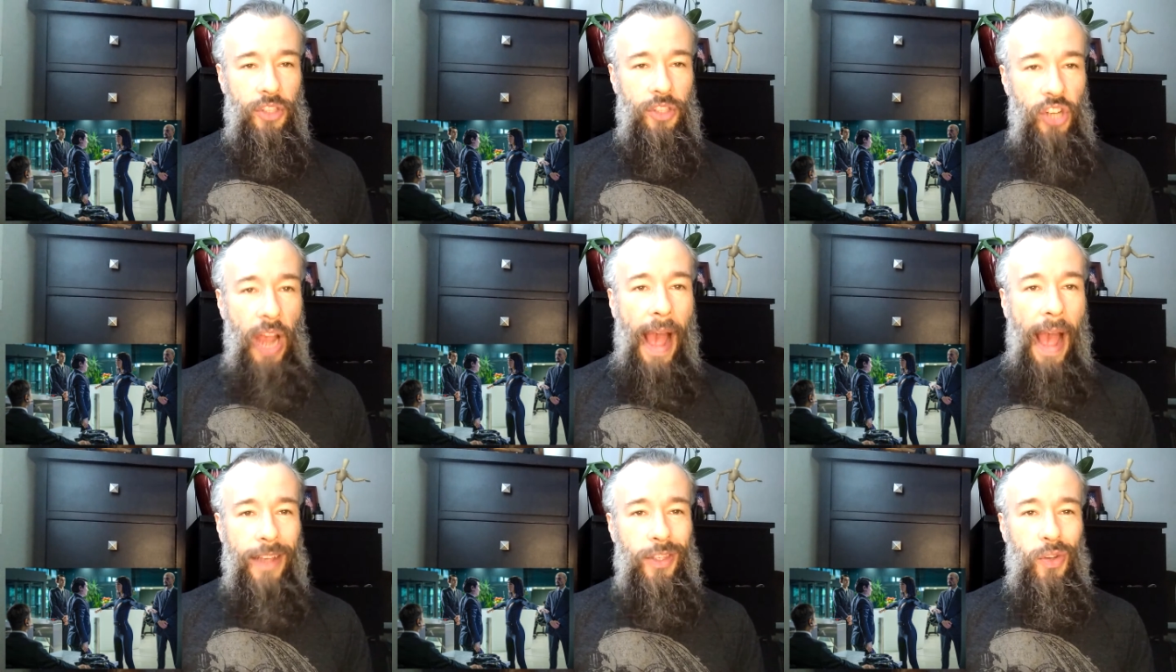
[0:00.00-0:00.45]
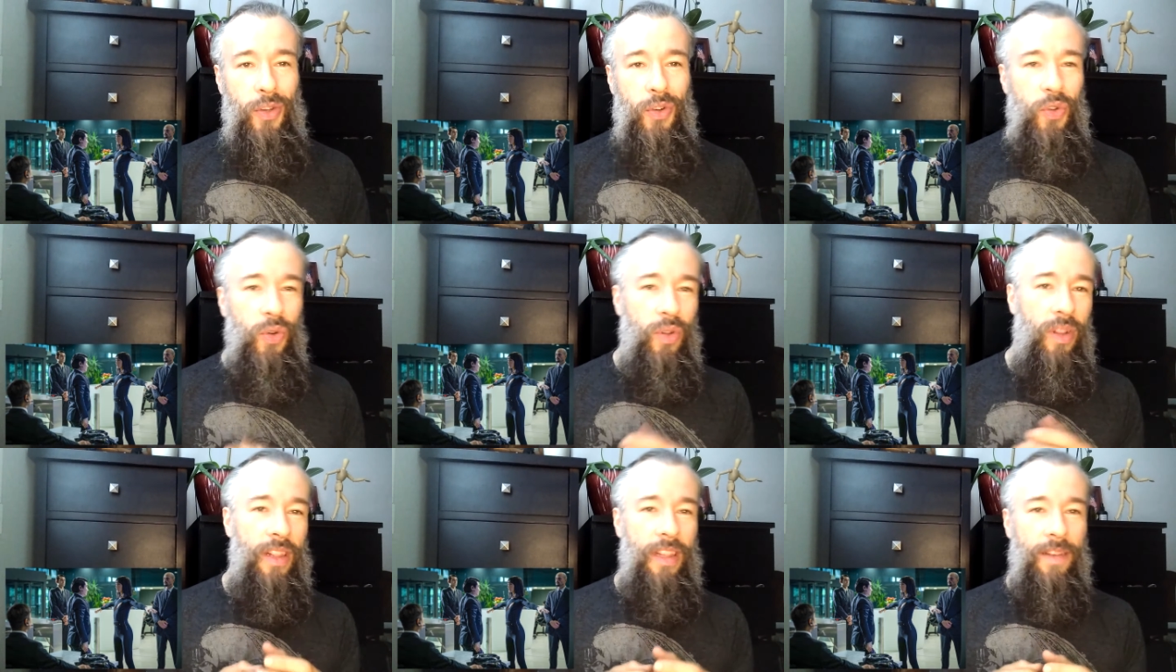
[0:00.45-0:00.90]
Jackson,
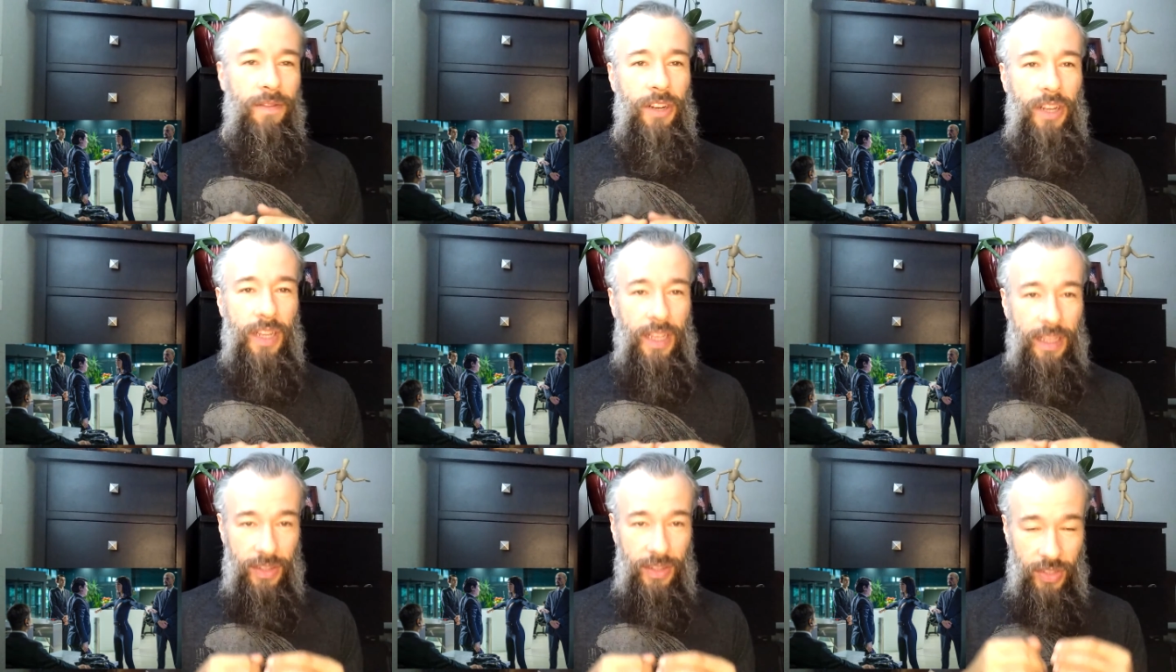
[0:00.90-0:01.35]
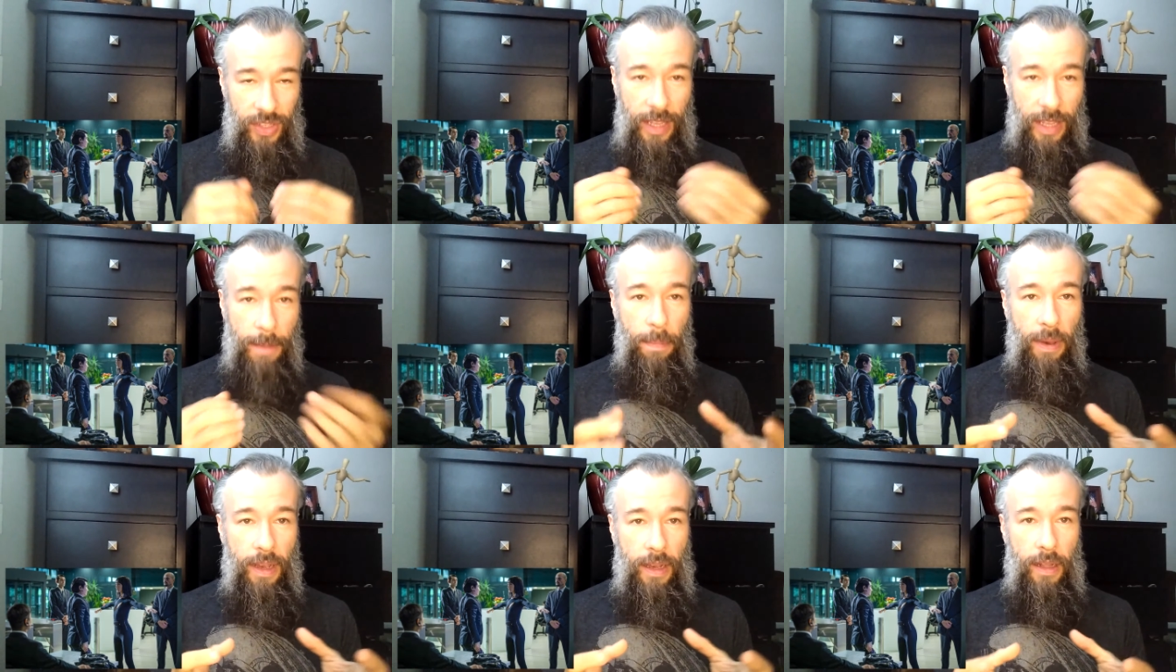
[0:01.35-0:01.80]
who delivered his
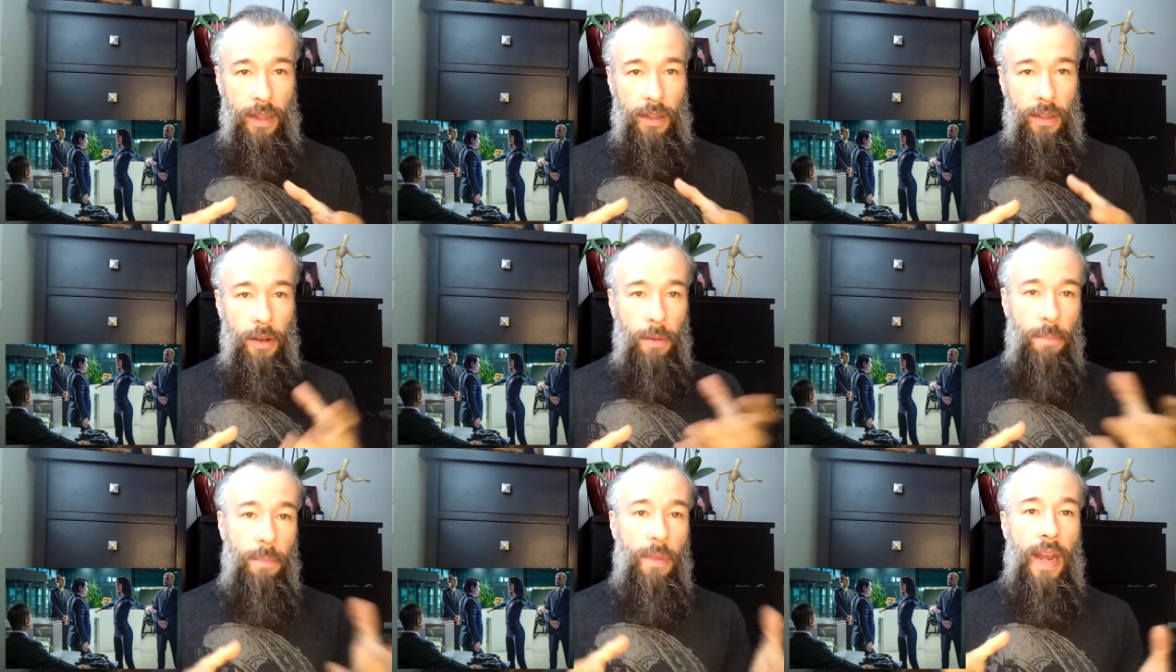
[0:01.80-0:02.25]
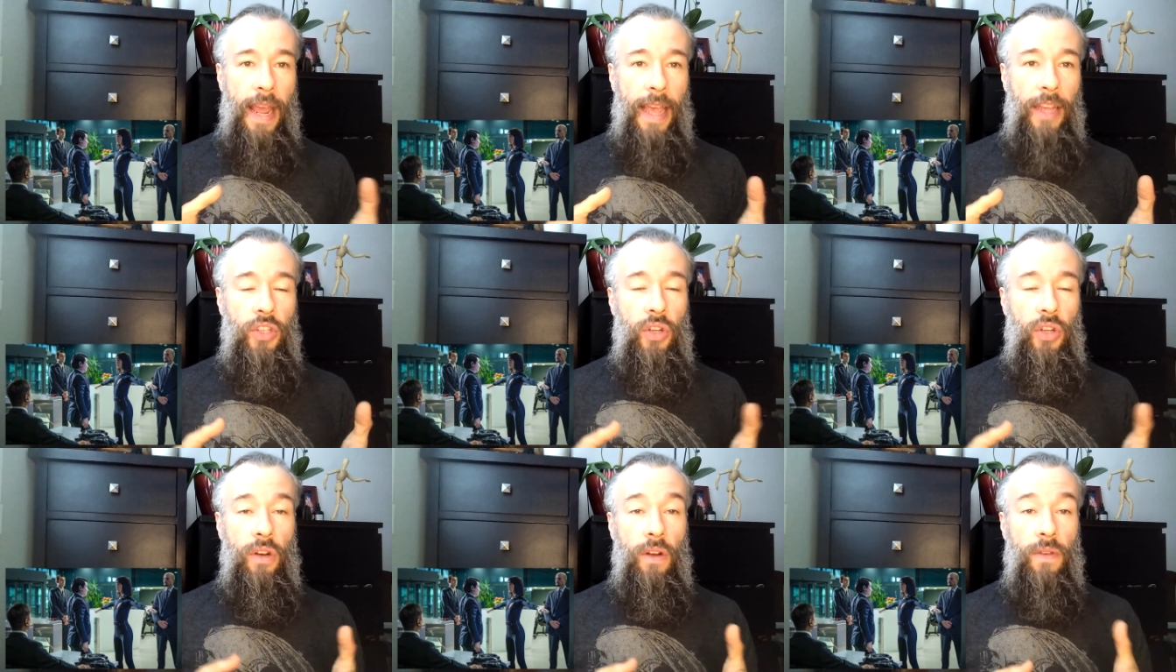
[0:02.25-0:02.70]
typical
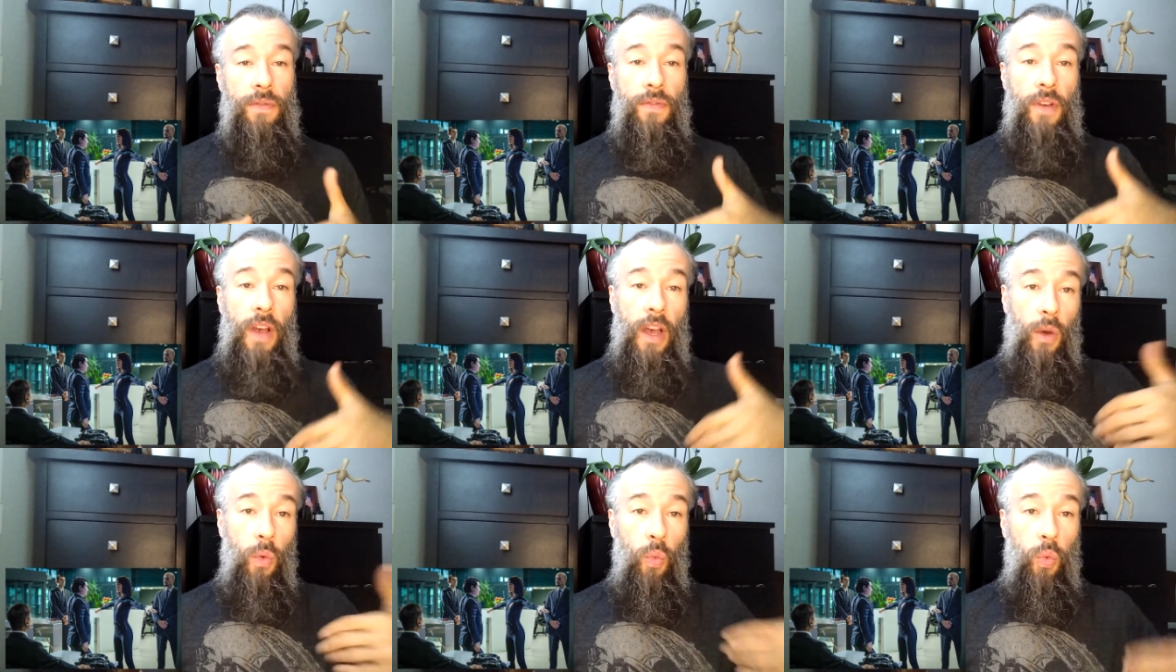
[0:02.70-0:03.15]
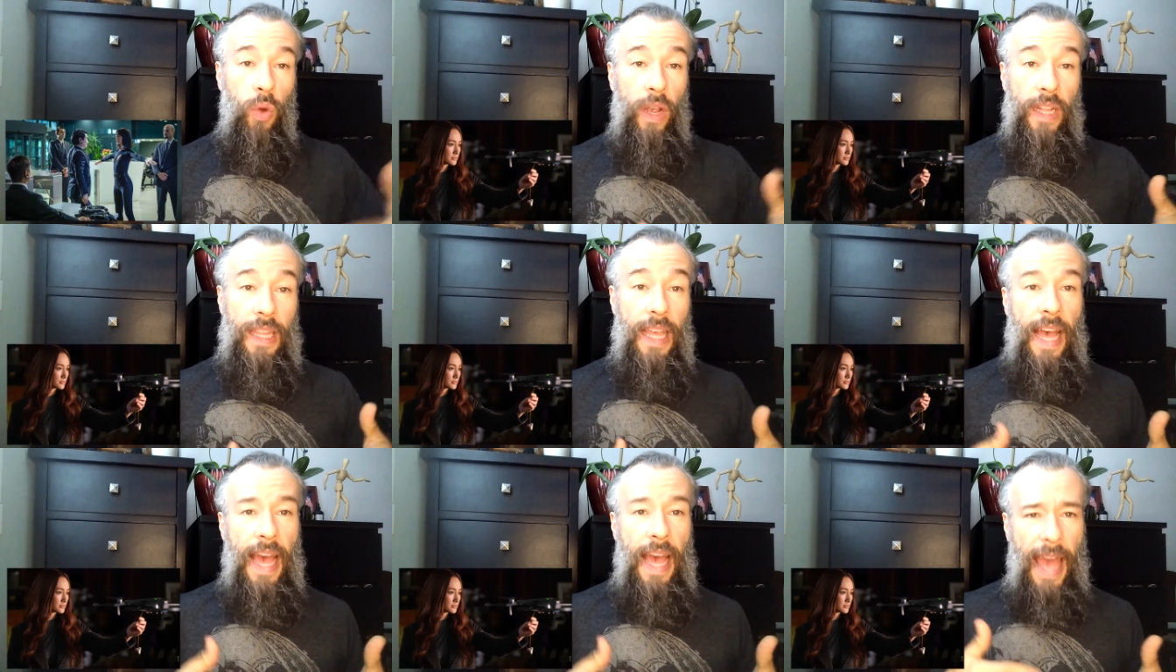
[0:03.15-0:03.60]
combination of
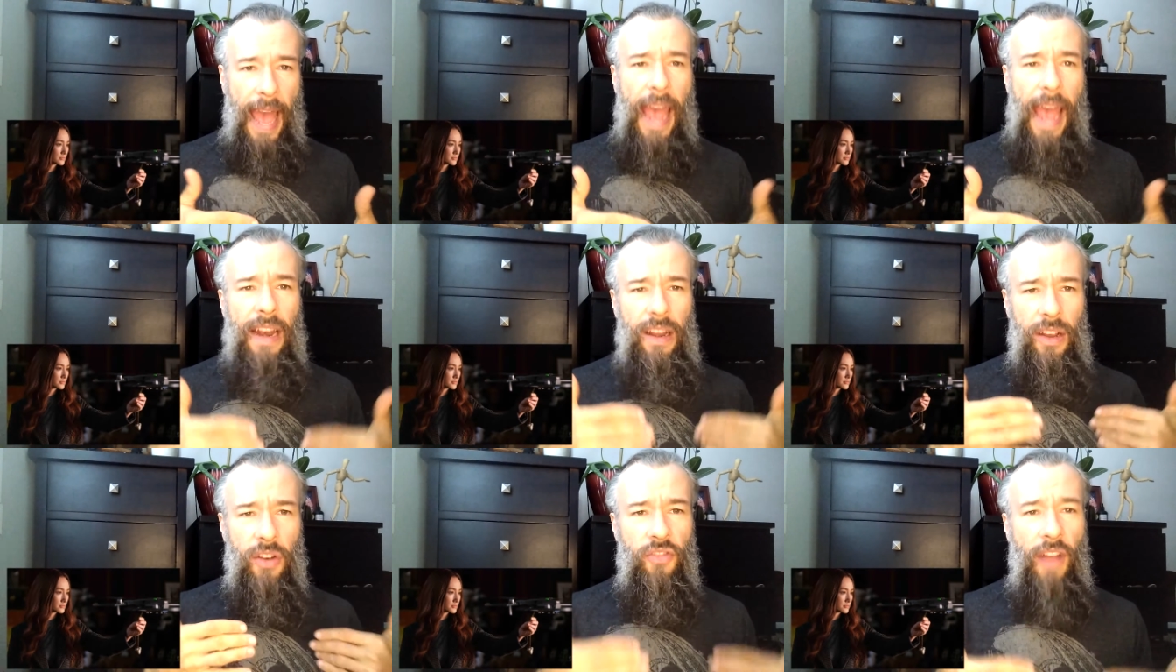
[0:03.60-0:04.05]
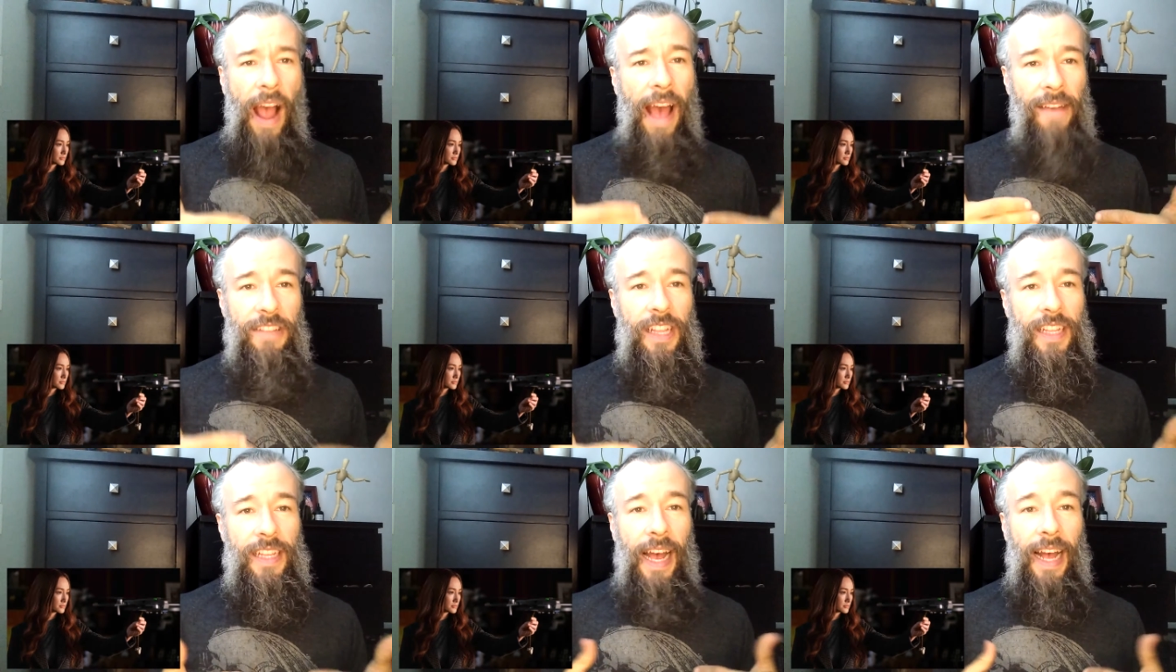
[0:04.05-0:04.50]
wit and
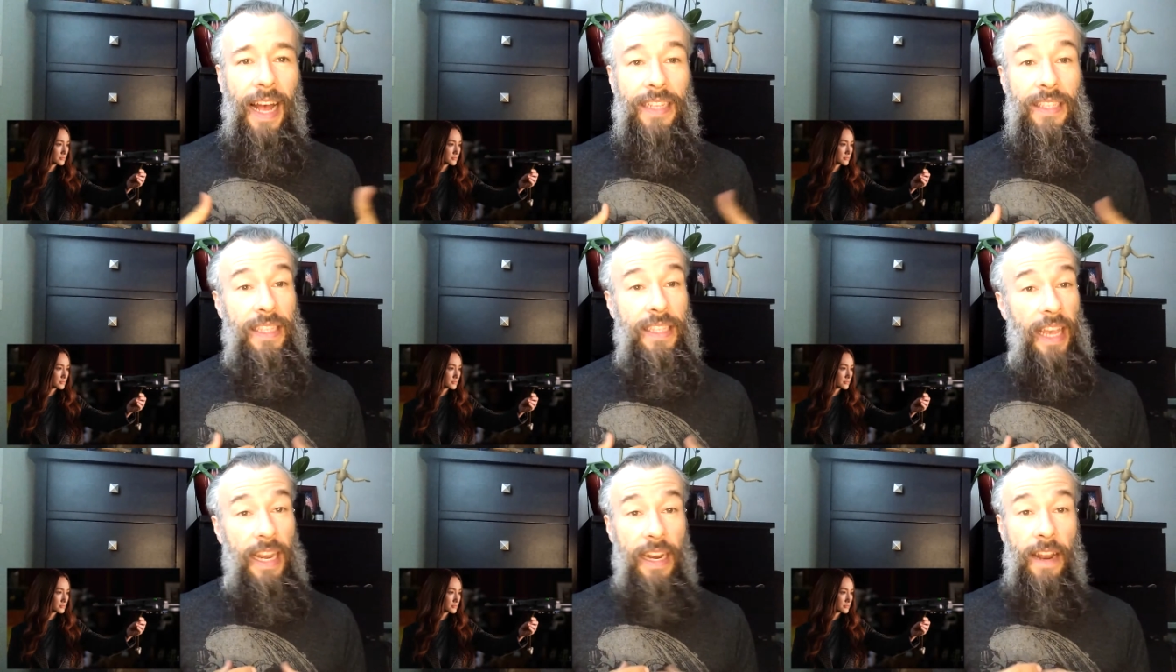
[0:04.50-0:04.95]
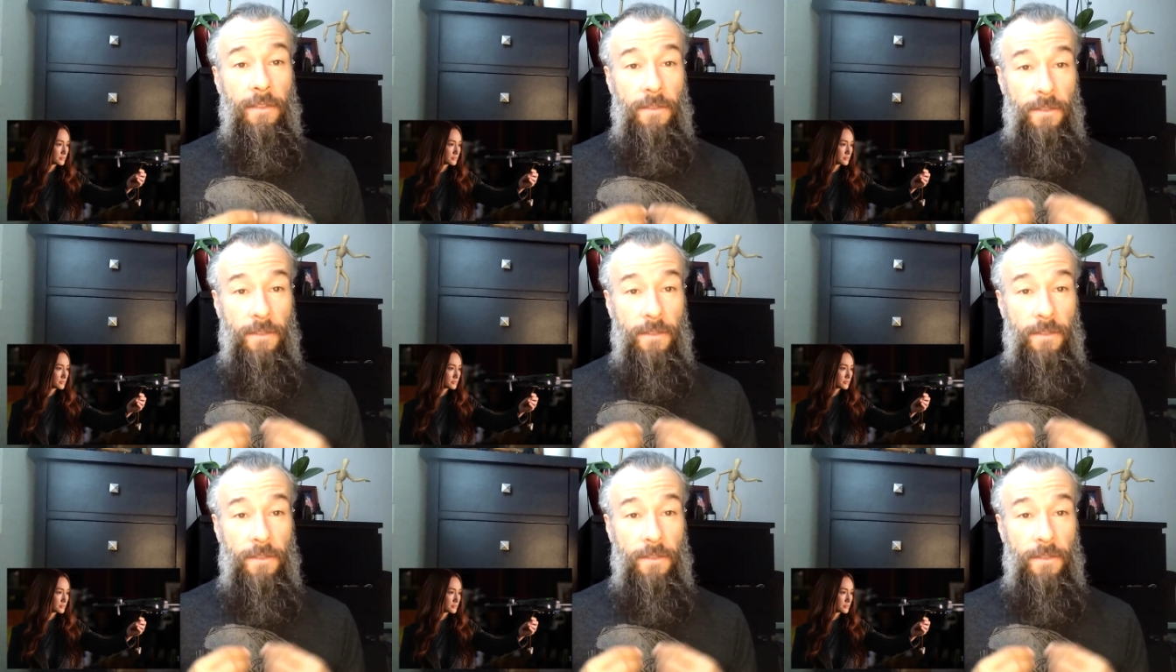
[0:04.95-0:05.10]
gravitas in